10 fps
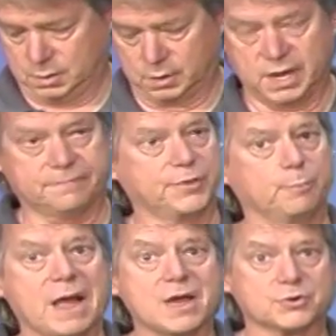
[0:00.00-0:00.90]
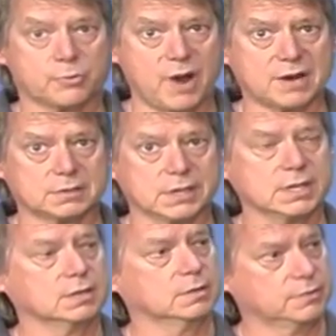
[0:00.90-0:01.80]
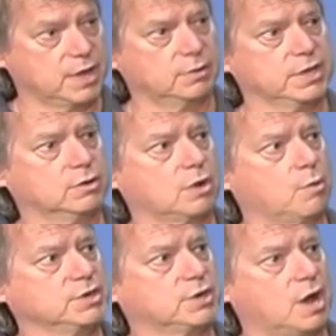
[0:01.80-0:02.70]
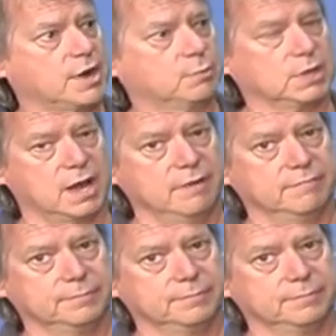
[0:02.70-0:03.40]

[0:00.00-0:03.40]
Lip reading: If they're bound correctly, he'll go into auto alive.